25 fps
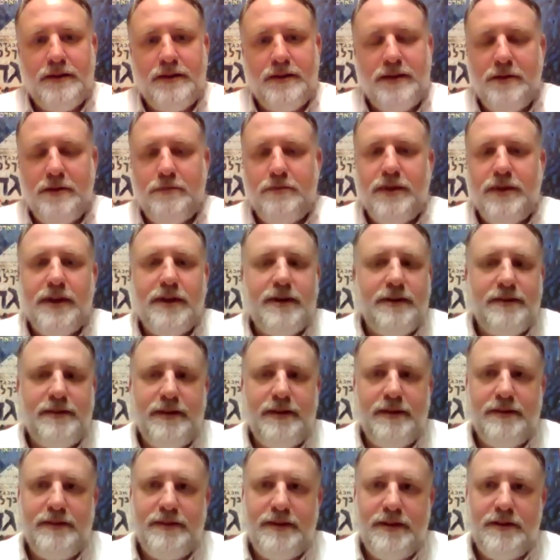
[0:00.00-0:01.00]
deeply
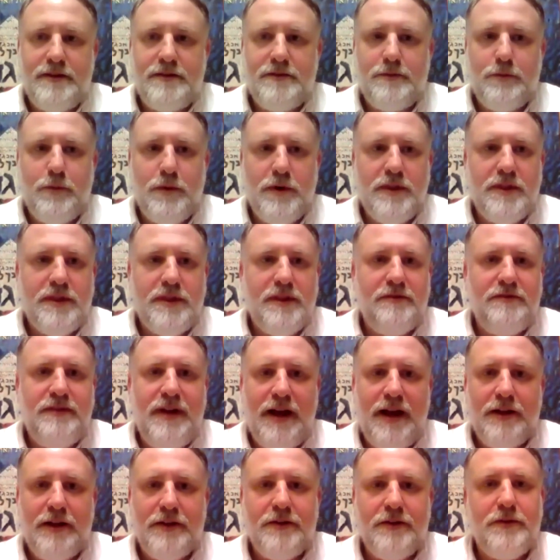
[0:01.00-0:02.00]
consistent with the
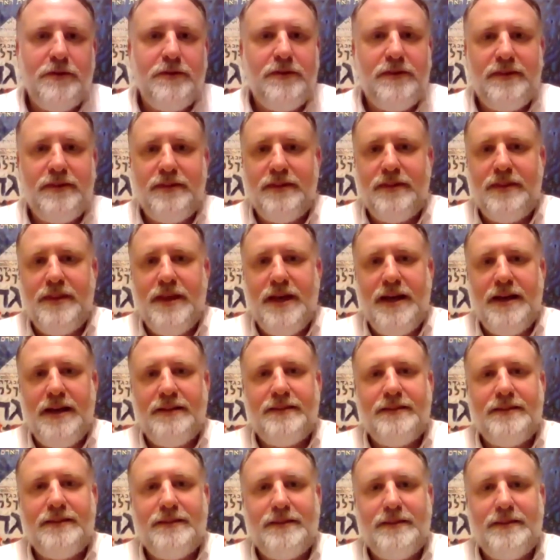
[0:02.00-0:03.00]
values
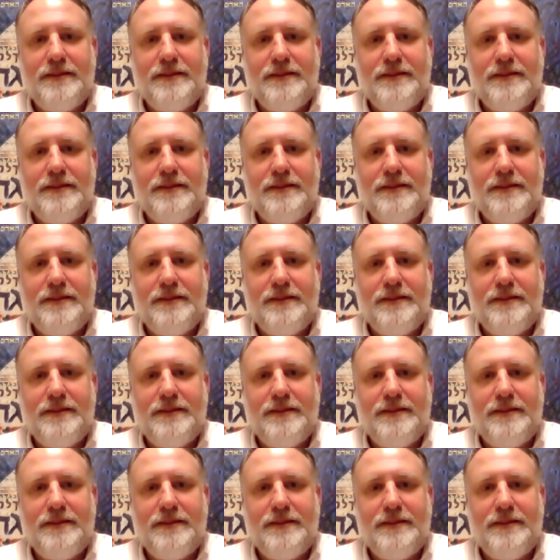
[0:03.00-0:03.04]
that